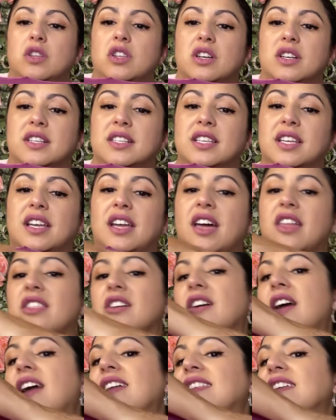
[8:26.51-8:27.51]
look
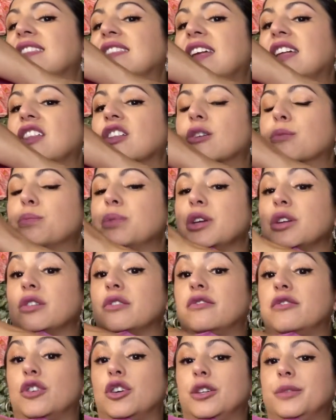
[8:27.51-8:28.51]
together. I think they look
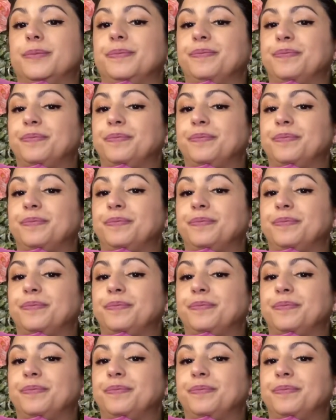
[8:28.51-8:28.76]
beautiful.